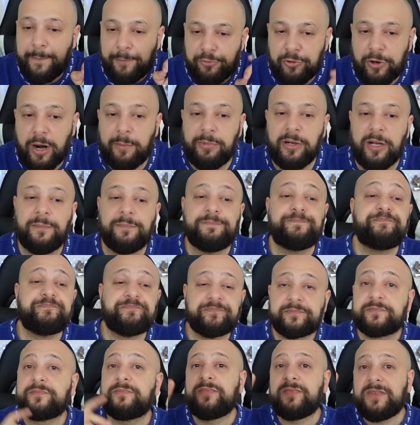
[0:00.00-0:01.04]
problem.
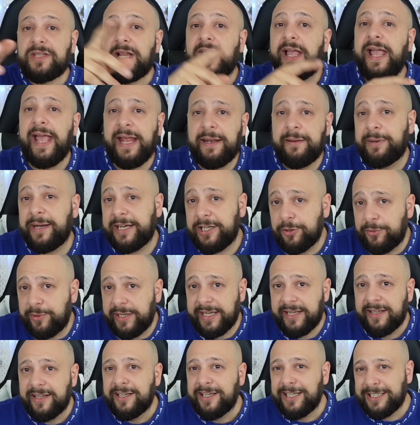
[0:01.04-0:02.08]
And by the way,
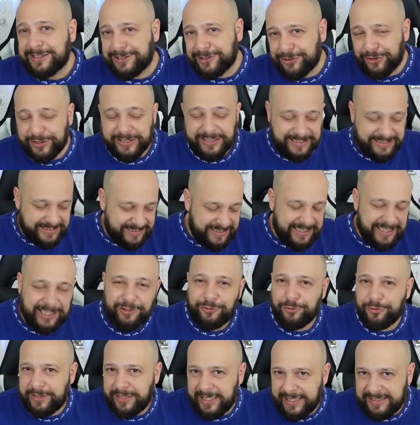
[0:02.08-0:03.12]
it's not easy
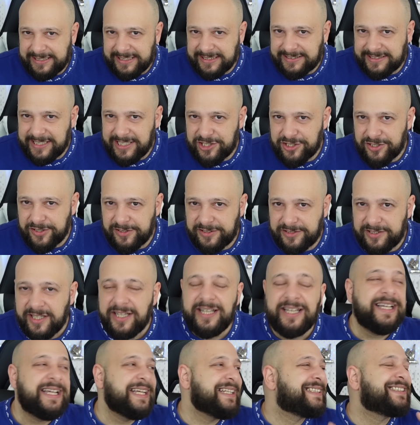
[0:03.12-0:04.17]
to take decisions.
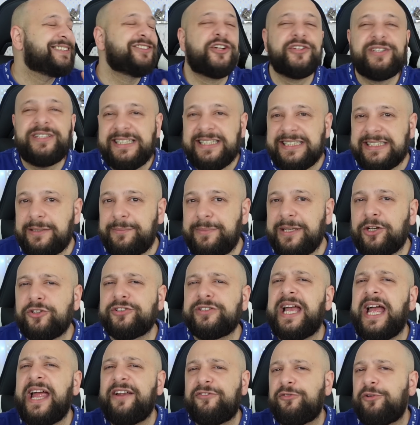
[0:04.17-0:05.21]
It's not easy because
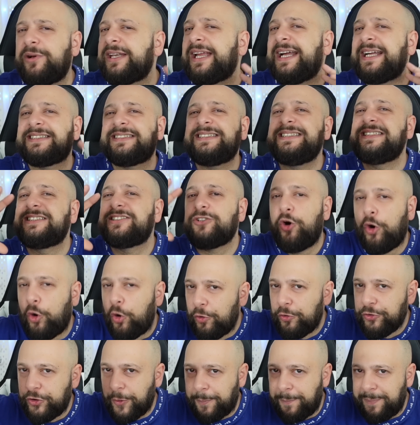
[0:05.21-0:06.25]
everyone has his
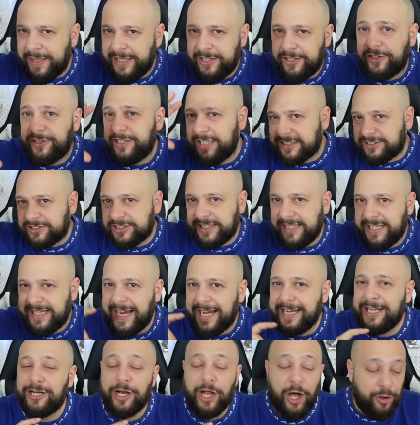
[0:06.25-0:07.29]
own opinion. Yesterday I
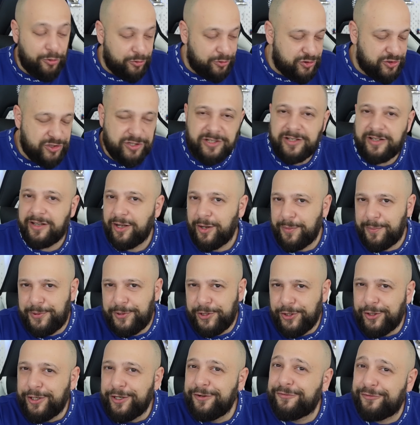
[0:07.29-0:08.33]
launched a
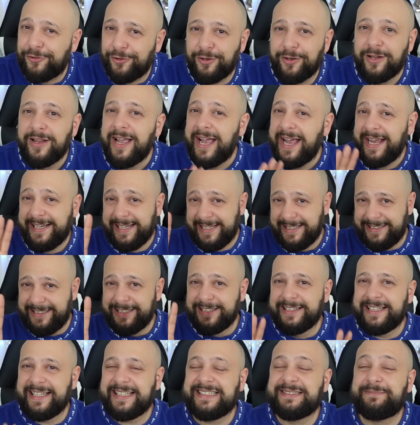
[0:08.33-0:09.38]
beautiful, and I
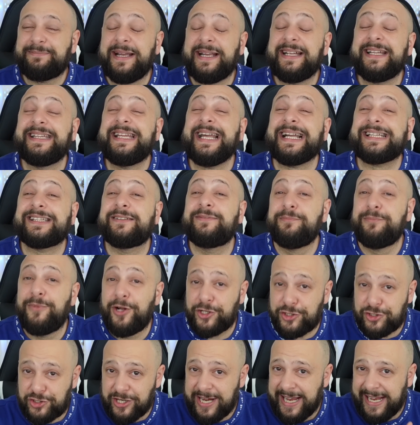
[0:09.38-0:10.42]
didn't expect that
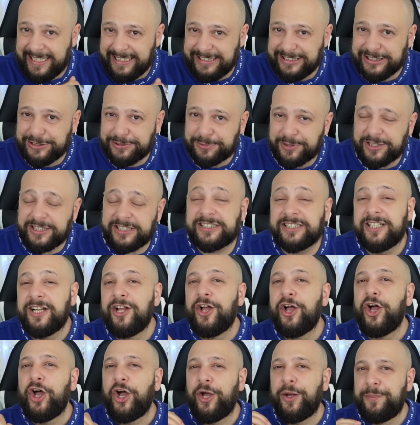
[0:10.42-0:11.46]
much answers,
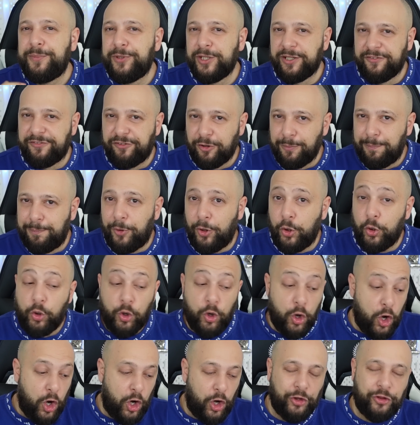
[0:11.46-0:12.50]
a beautiful poll
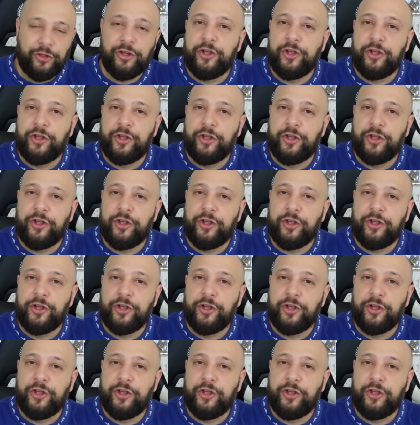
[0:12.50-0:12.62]
on